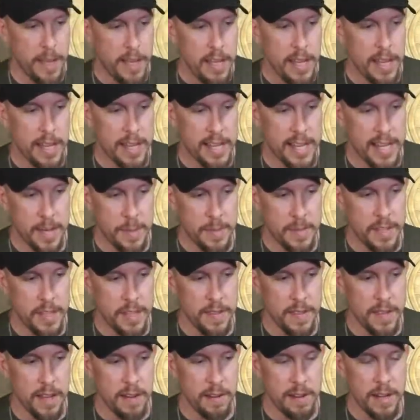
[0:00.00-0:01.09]
And he comes
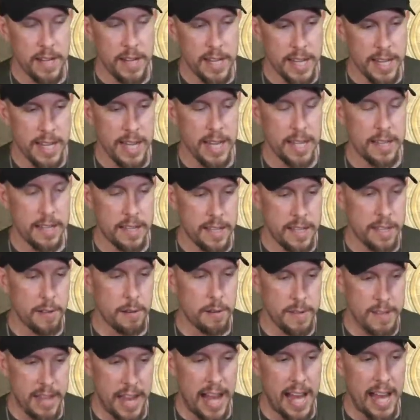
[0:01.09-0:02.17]
in there, and again, Seeker
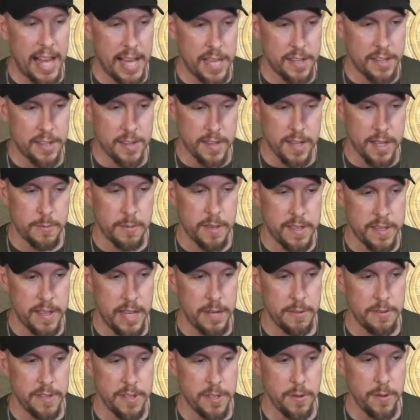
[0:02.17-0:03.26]
dies, just like we said
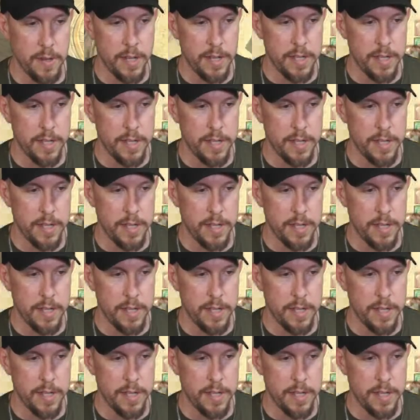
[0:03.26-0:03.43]
he was going